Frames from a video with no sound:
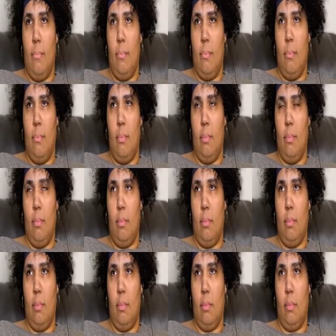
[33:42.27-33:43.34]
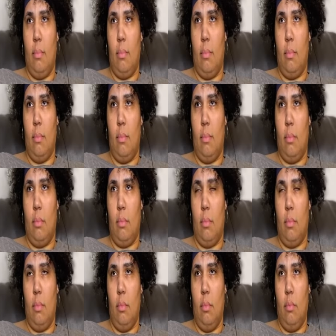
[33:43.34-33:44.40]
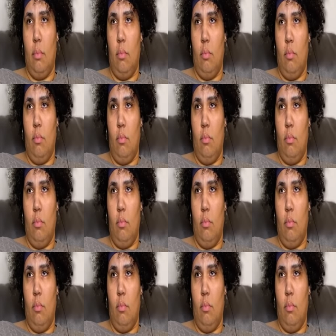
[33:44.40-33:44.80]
(silent)